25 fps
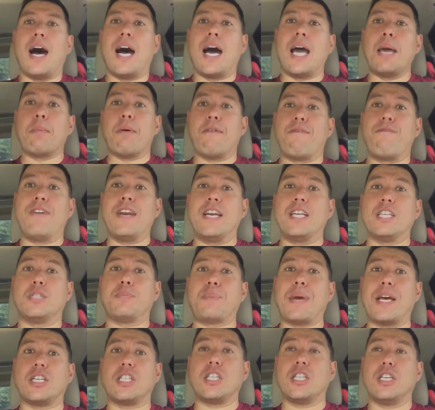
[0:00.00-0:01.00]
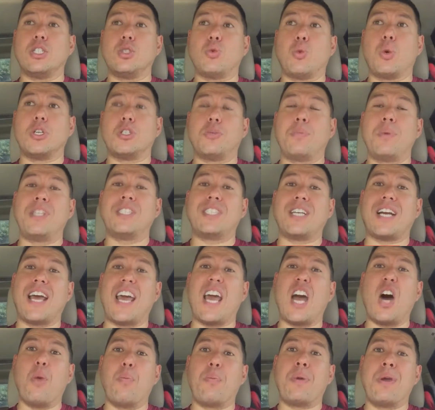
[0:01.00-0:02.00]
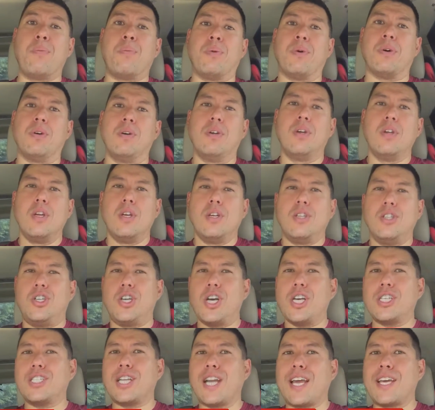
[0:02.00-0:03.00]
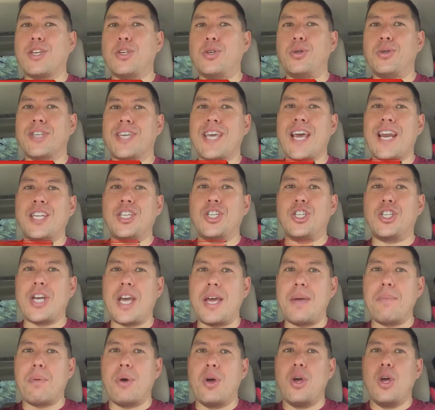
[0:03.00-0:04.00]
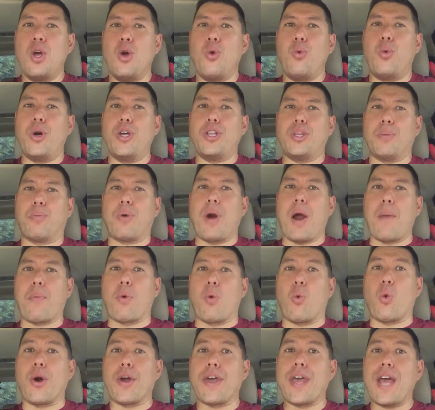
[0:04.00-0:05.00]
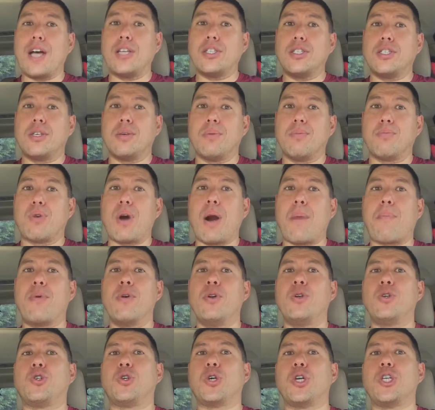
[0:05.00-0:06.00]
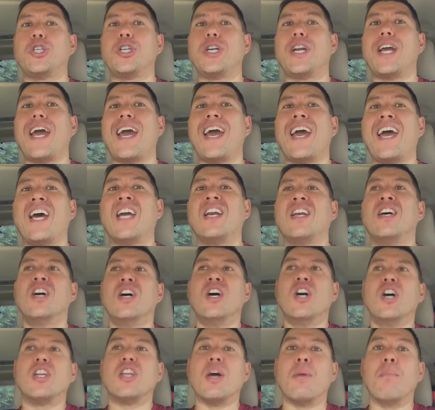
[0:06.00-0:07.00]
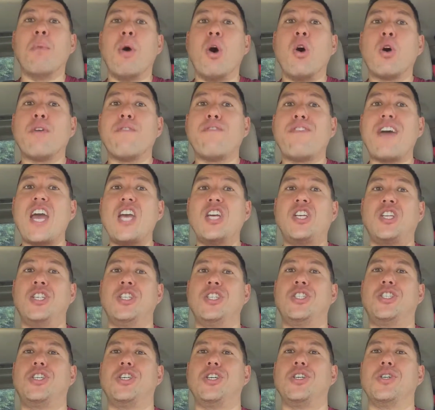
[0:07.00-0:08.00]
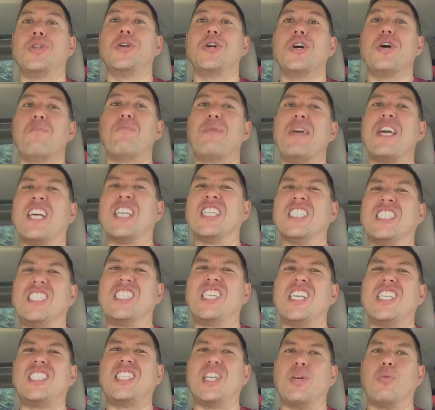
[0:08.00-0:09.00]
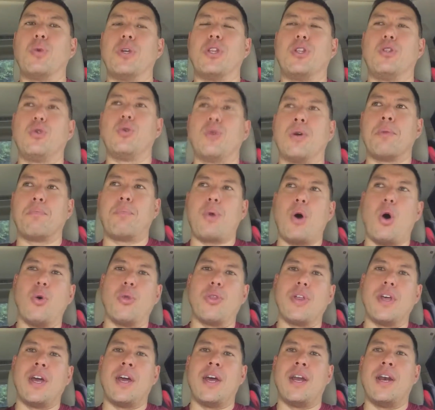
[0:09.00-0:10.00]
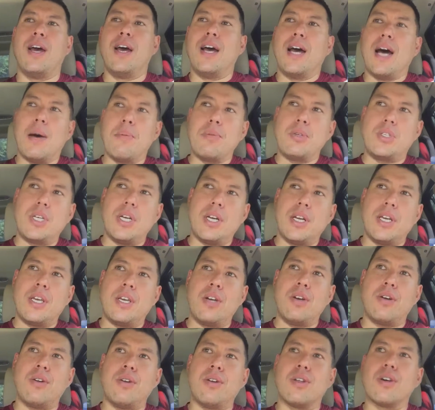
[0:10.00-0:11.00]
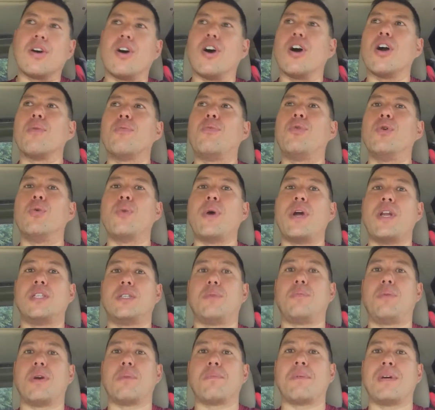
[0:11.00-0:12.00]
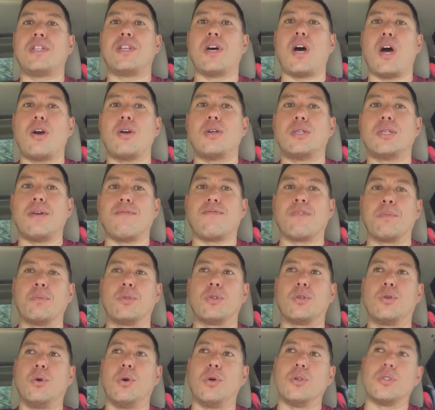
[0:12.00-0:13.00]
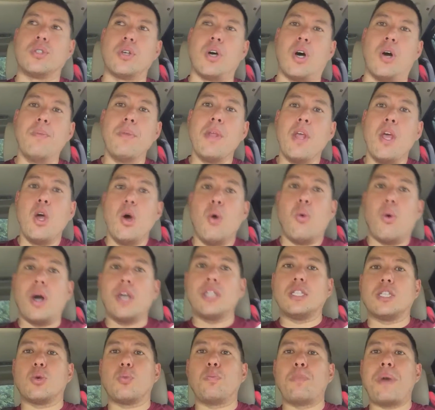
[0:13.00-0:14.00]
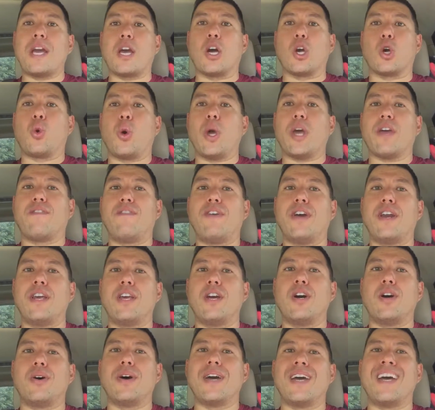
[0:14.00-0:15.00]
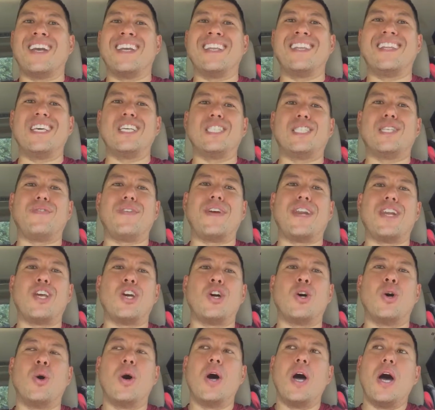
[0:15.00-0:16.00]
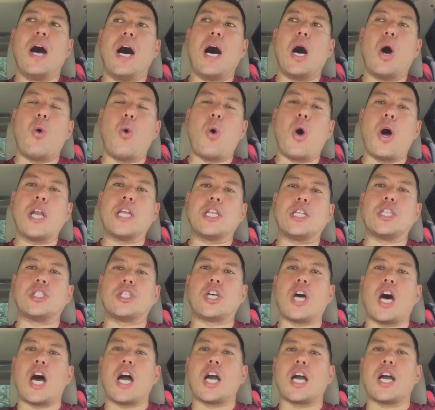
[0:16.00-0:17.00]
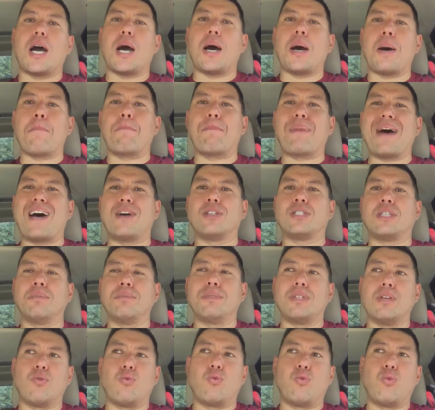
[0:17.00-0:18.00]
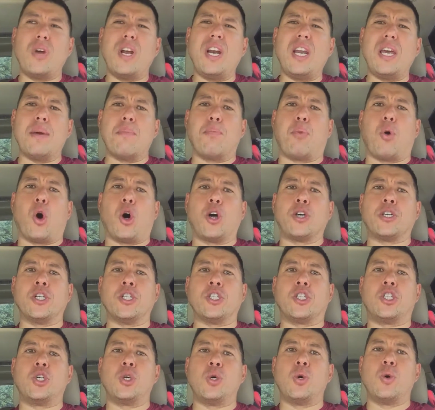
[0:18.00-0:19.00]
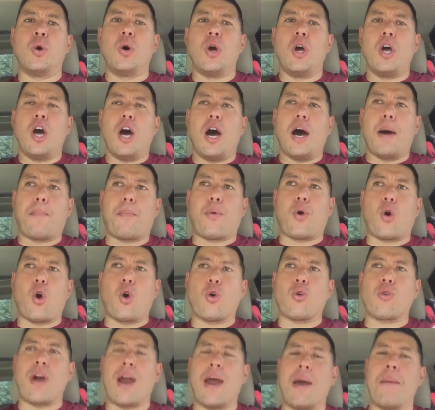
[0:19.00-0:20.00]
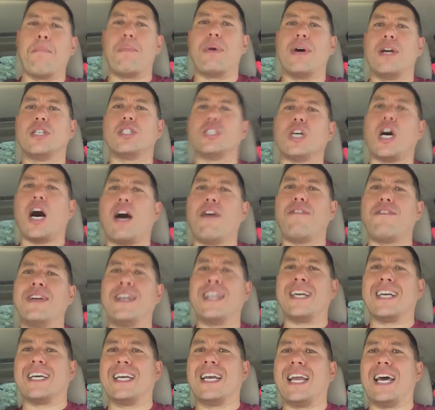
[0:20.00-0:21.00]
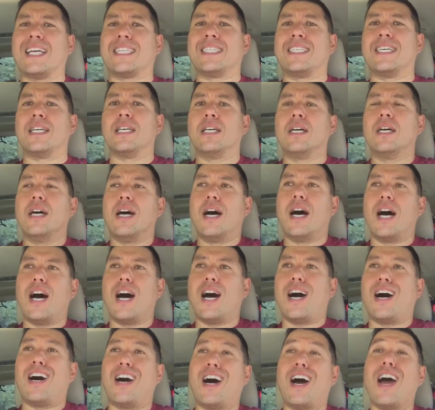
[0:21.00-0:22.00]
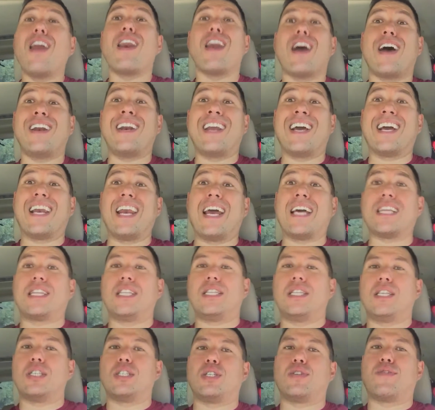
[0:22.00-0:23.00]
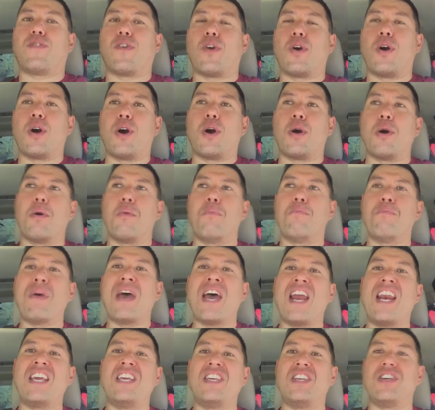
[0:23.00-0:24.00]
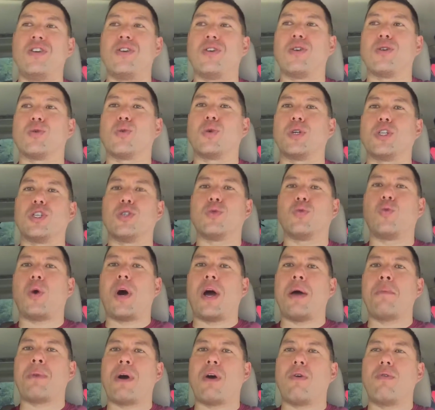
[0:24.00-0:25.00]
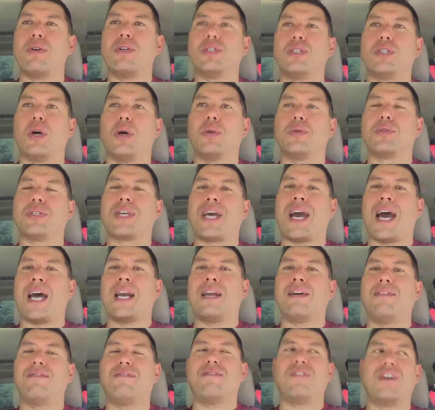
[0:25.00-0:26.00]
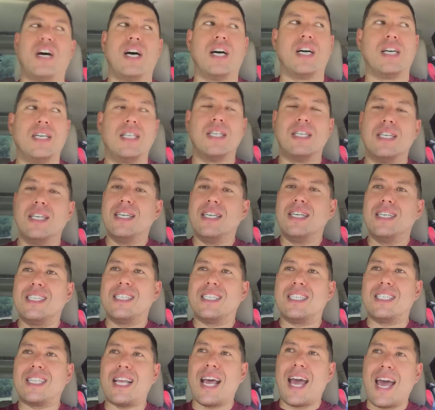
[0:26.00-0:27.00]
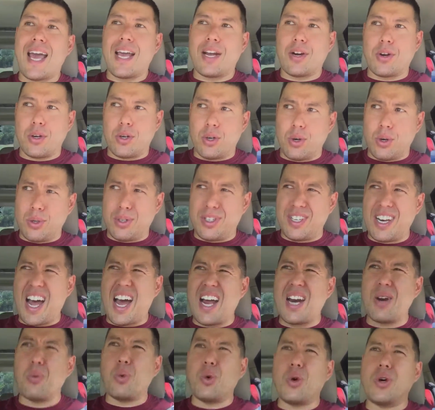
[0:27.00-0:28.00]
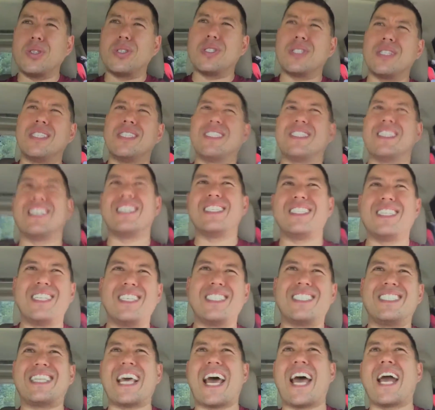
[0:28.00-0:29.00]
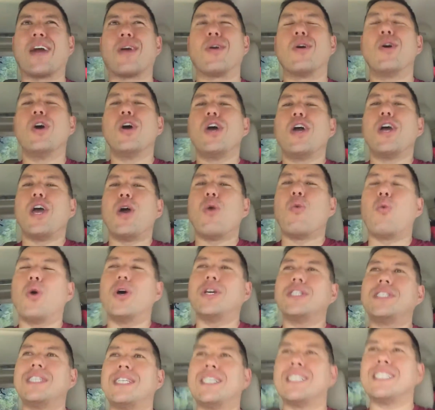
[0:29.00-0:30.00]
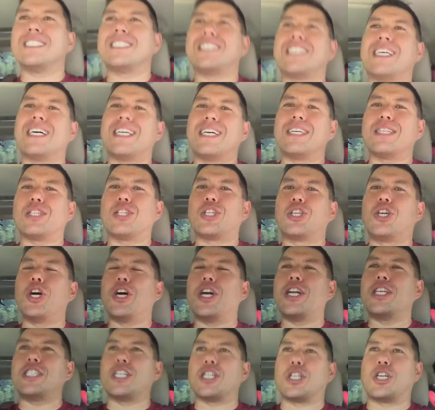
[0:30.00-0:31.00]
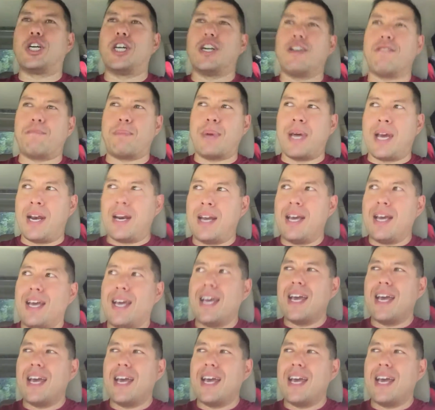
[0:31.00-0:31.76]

I'm a fitness specialist, which means that I help people just like you to get in shape with the proper workouts, proper nutrition, and the motivation to be consistent with doing both. And I'm sitting here in the carpool waiting to pick my daughters up from school. So wanted to make a quick video. And in this video, I wanted to talk about something really important to a program, but it's often neglected. Uh, I, I, neglected this for many years, which is why my results kind of uh, staggered or not wasn't uh, didn't stagger. It wasn't as uh, good as it could have been.